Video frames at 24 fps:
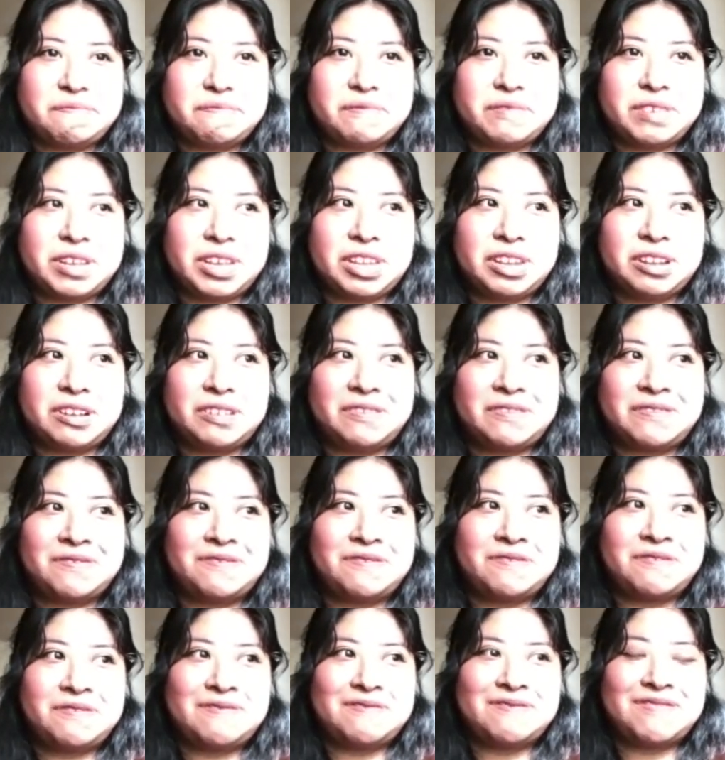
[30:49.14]
you know,
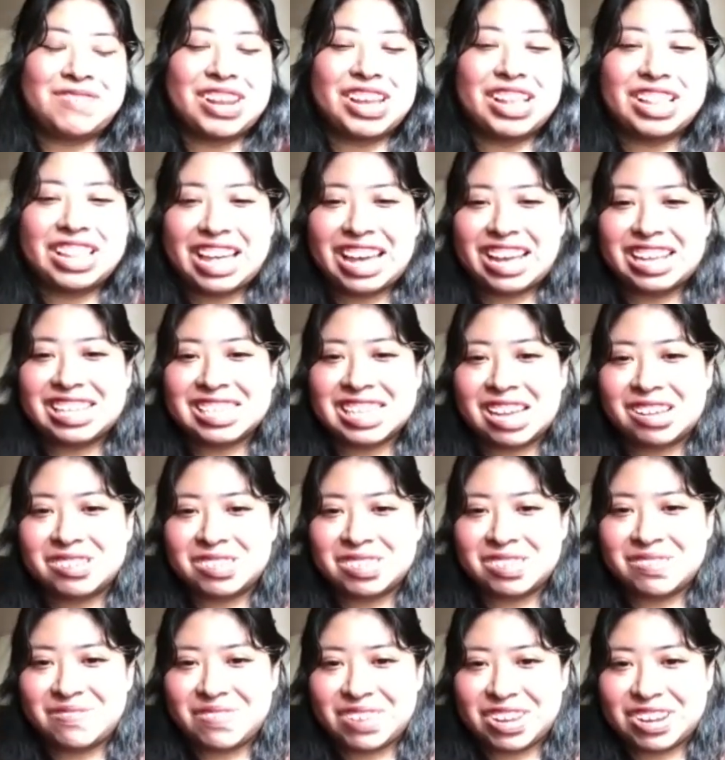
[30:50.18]
realize how
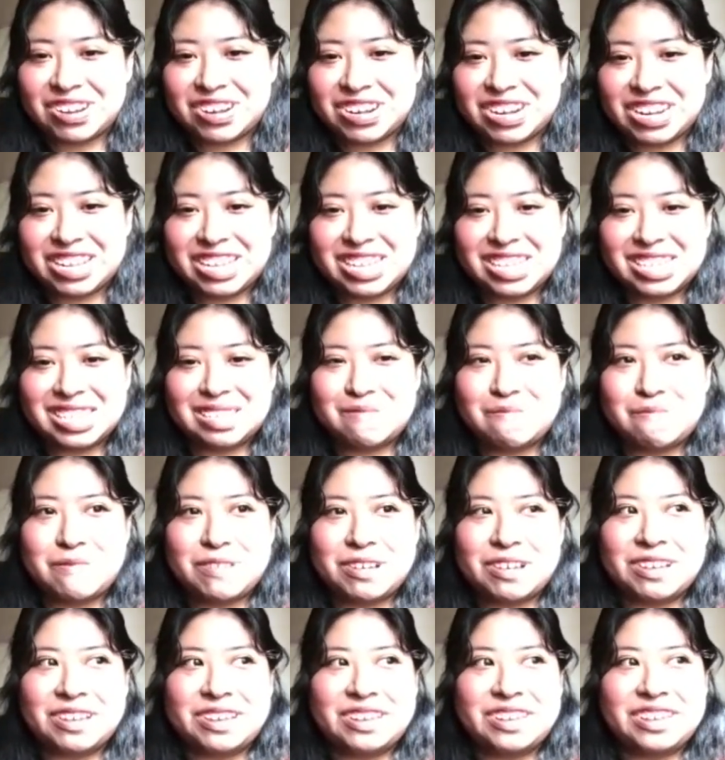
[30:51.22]
severe it is,
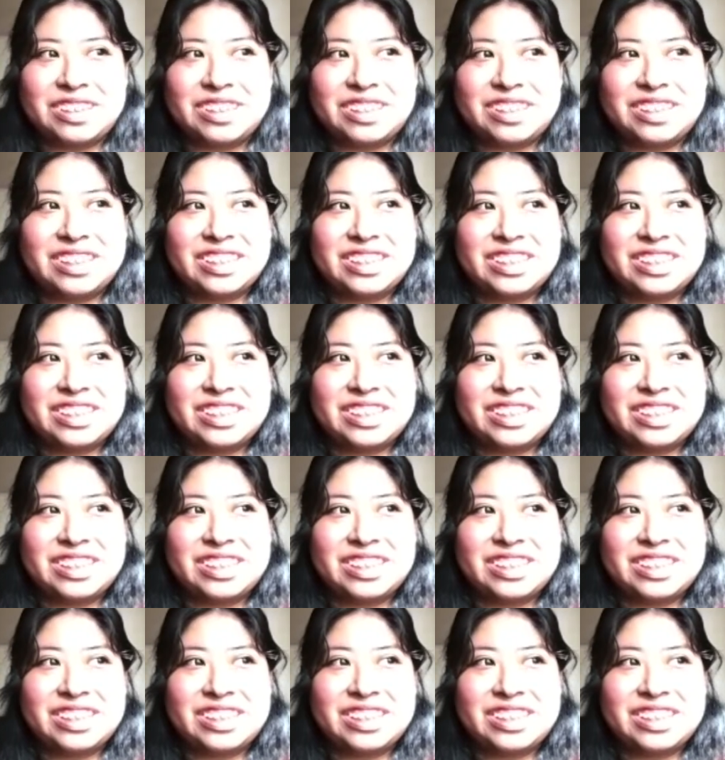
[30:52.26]
but